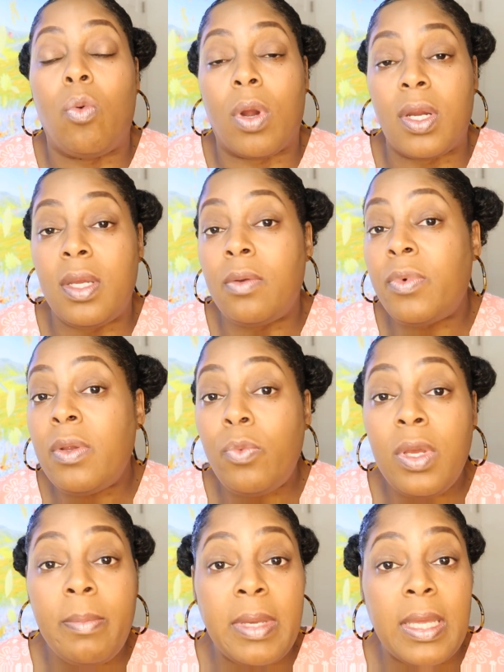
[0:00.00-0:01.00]
Working with
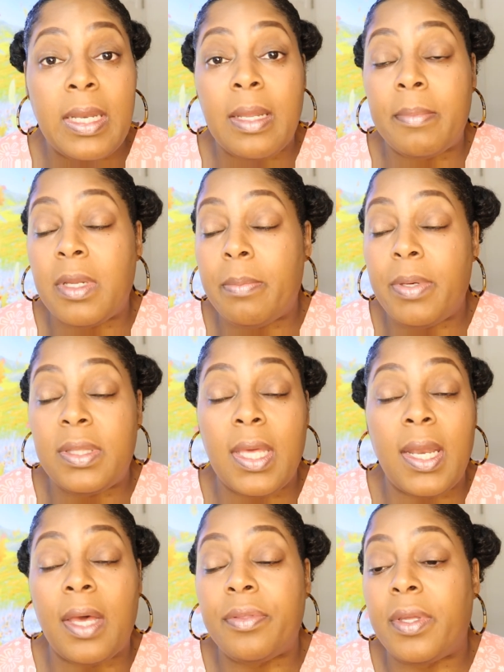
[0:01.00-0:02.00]
women, I'm gonna put
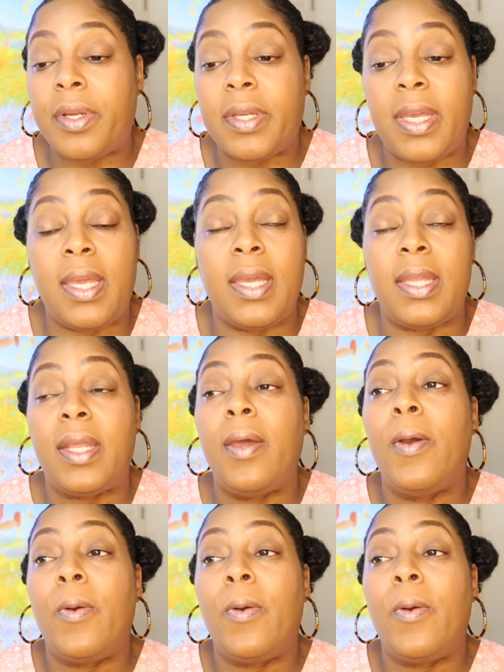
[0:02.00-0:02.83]
that out there again.